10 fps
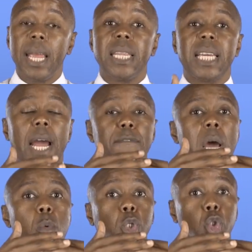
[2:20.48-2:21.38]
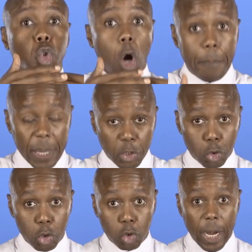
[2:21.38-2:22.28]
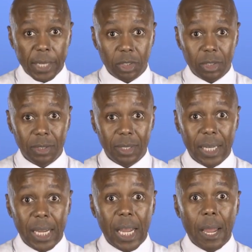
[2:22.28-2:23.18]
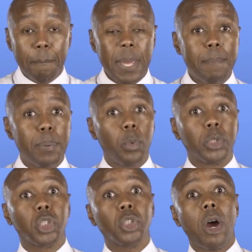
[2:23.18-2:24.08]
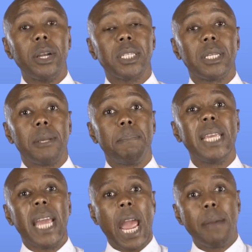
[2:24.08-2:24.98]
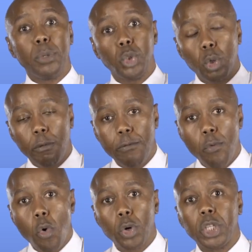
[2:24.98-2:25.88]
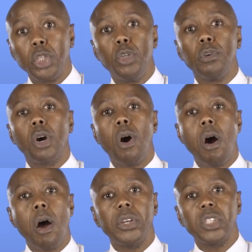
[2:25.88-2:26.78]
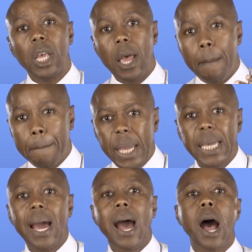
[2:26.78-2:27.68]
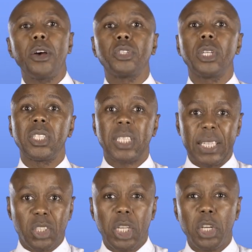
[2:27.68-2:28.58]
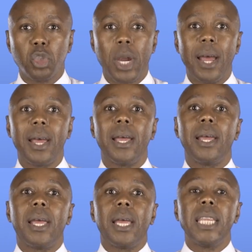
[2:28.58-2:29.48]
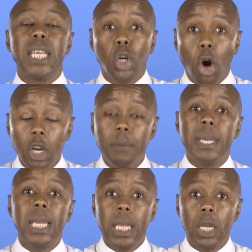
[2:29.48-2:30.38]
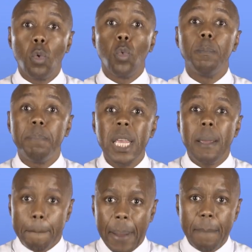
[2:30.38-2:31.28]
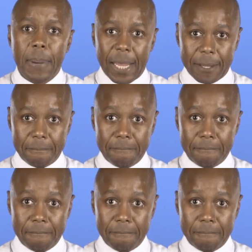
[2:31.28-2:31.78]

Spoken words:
The governor would drop interest rates. People would start being able to afford new cars, bigger houses, etc. The economy would be bubbling.